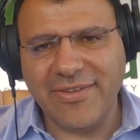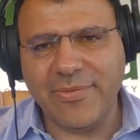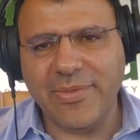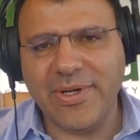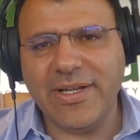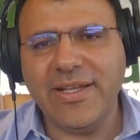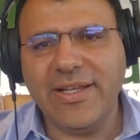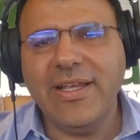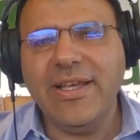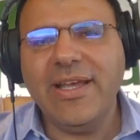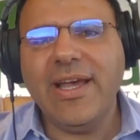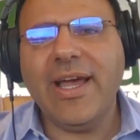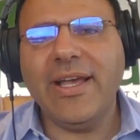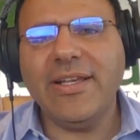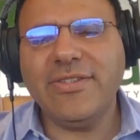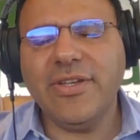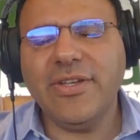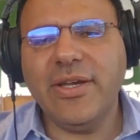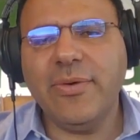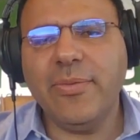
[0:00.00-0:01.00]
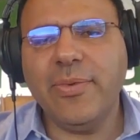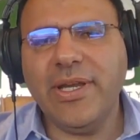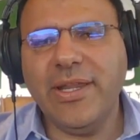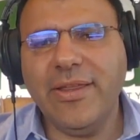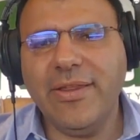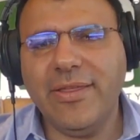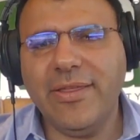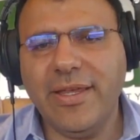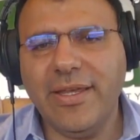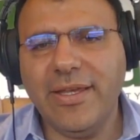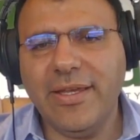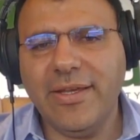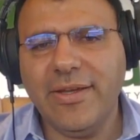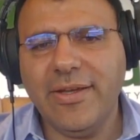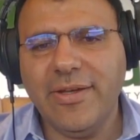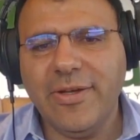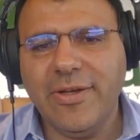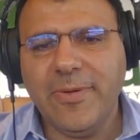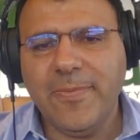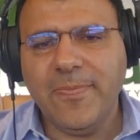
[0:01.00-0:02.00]
But I say, hey, what do you think,
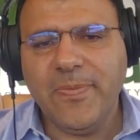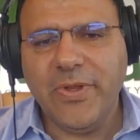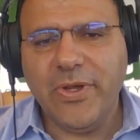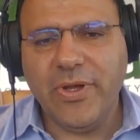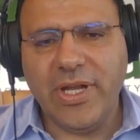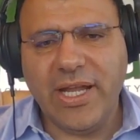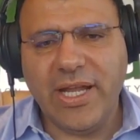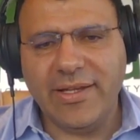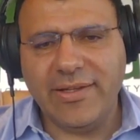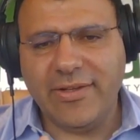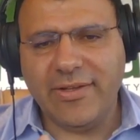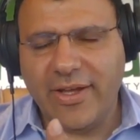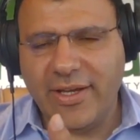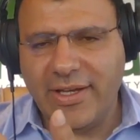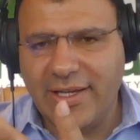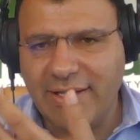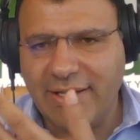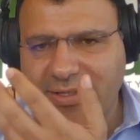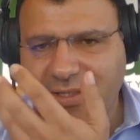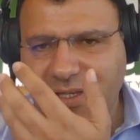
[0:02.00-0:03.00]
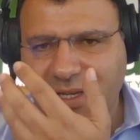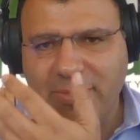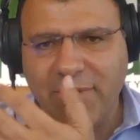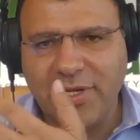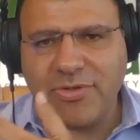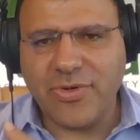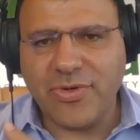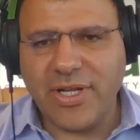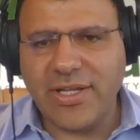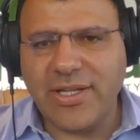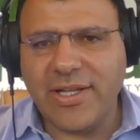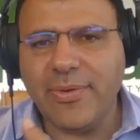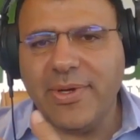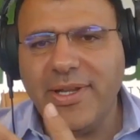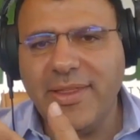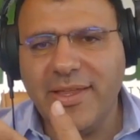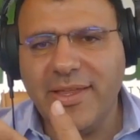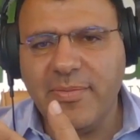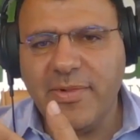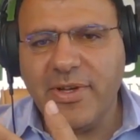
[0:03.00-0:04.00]
you and I talking, say, about Rhonda, what do you
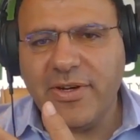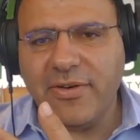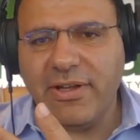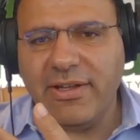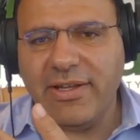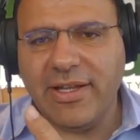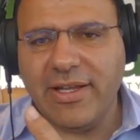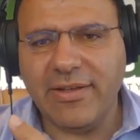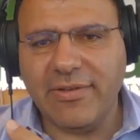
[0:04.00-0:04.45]
think about Rhonda?